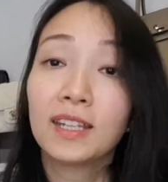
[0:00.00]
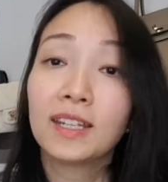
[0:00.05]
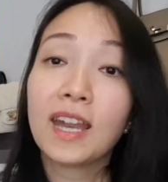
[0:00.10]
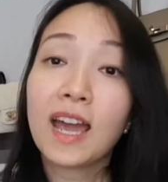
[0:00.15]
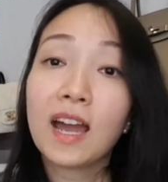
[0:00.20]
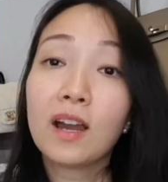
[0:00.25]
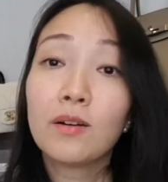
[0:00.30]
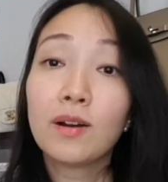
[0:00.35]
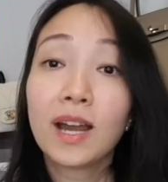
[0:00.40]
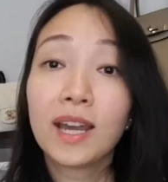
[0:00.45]

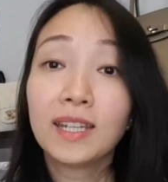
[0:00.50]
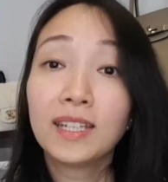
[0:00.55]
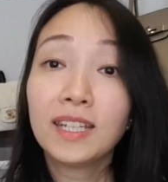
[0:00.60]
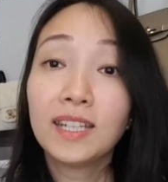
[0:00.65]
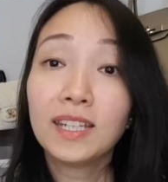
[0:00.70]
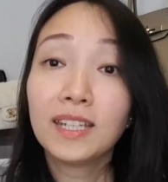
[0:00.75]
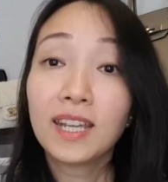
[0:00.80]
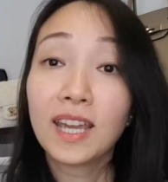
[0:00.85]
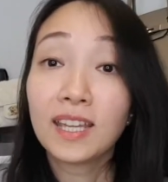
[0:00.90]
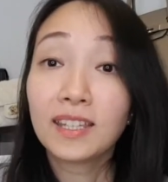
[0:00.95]
Now I
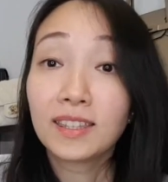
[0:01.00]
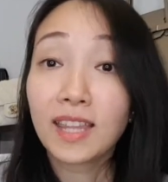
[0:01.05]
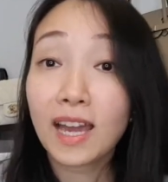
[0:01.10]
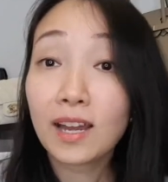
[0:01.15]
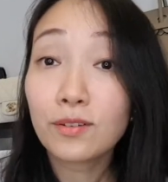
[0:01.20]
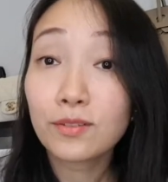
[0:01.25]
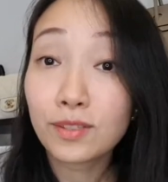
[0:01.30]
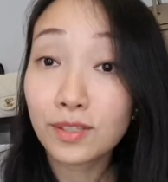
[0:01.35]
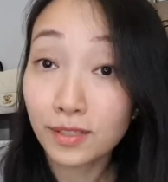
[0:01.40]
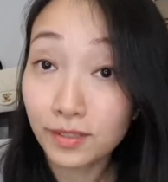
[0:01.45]
need
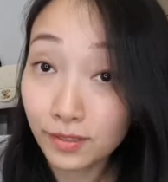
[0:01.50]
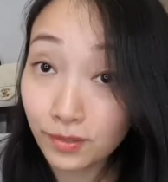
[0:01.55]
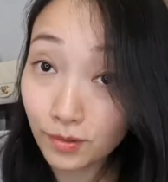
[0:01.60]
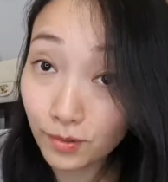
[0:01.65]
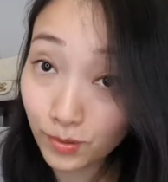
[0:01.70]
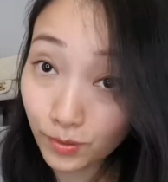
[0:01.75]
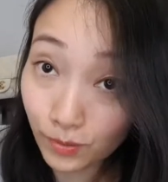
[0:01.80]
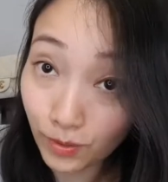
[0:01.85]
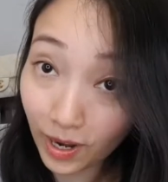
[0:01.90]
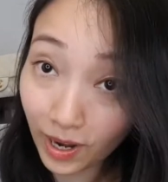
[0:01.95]
1,000
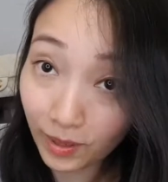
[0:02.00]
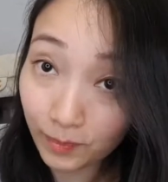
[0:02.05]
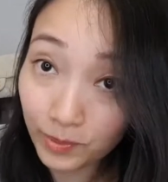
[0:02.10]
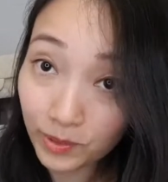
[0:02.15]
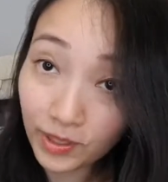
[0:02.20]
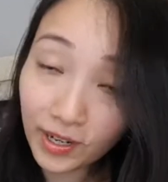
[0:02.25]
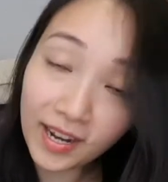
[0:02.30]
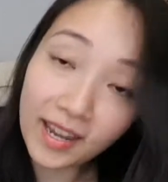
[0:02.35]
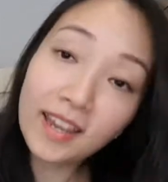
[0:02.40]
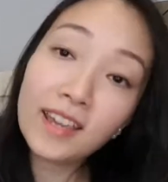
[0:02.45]

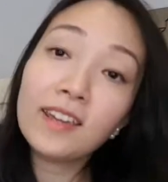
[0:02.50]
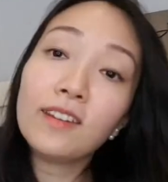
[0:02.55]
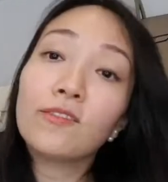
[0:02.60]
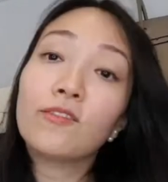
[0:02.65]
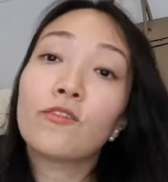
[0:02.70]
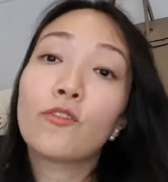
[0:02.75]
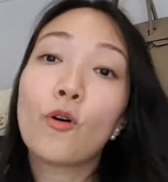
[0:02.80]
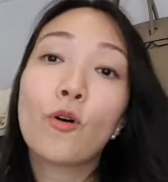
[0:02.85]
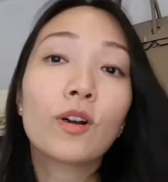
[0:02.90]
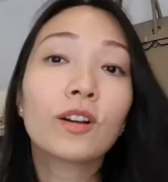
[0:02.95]
subscriber
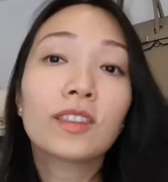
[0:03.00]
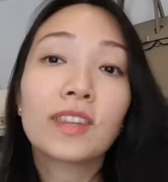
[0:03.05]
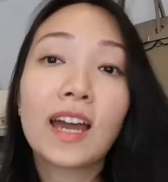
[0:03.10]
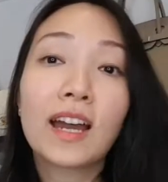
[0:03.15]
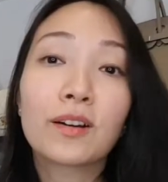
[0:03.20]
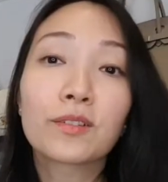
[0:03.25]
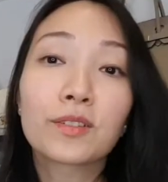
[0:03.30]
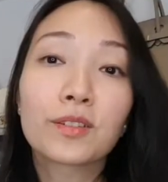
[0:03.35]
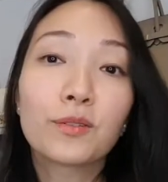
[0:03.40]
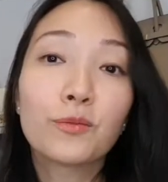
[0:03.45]
and
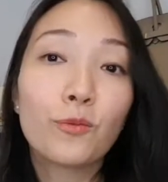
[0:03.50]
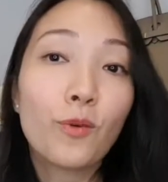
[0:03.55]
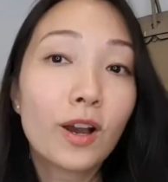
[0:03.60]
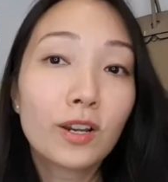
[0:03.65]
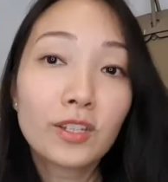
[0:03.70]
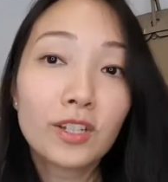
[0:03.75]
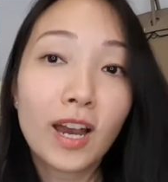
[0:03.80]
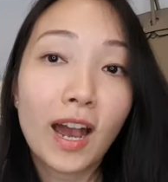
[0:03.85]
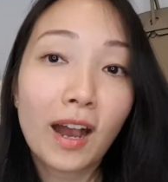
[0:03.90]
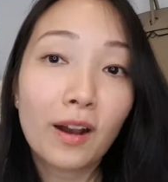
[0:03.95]
4,000
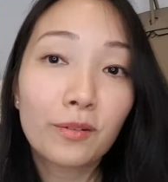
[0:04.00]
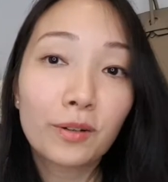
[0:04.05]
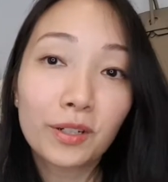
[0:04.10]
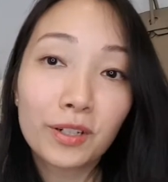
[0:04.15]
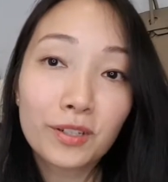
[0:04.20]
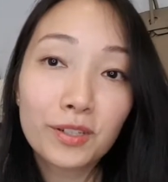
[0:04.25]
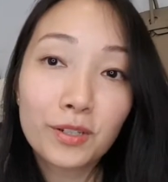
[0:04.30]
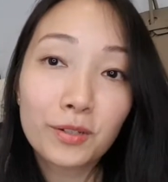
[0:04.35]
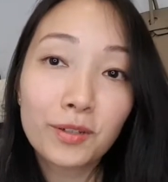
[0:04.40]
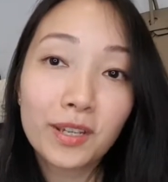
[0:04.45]
watch
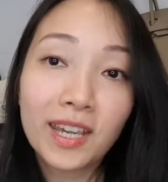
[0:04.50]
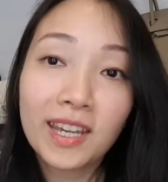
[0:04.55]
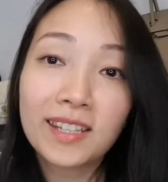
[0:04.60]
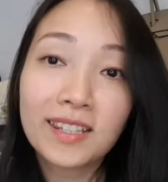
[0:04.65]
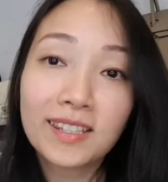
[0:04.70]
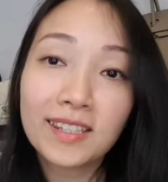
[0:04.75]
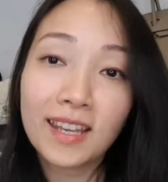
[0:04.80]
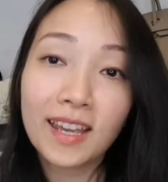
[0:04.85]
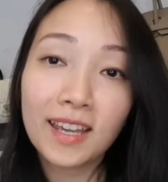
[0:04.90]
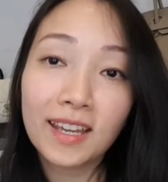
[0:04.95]
hours to
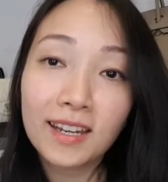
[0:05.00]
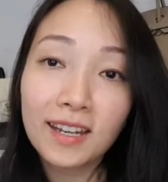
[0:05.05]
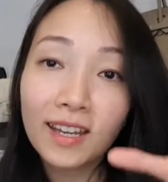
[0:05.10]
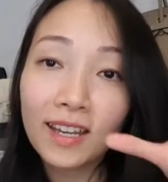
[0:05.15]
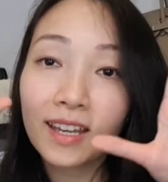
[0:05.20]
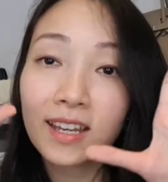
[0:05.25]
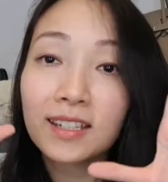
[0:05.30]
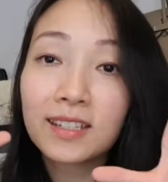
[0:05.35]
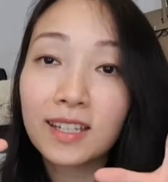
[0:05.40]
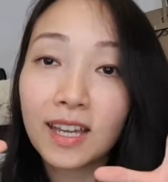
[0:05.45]
get
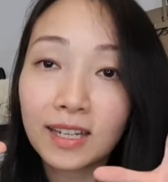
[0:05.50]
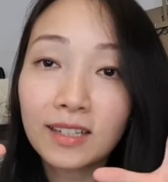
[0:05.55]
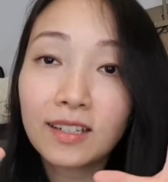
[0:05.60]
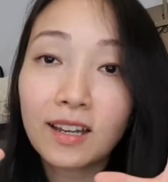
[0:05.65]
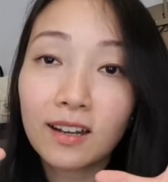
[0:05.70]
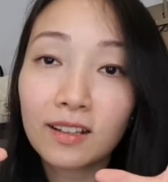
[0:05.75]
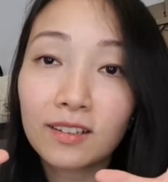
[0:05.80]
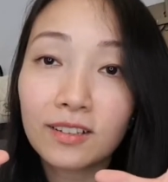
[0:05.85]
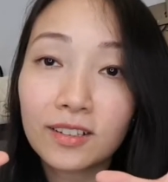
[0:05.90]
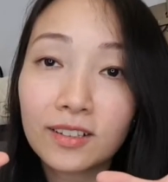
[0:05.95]
said $10.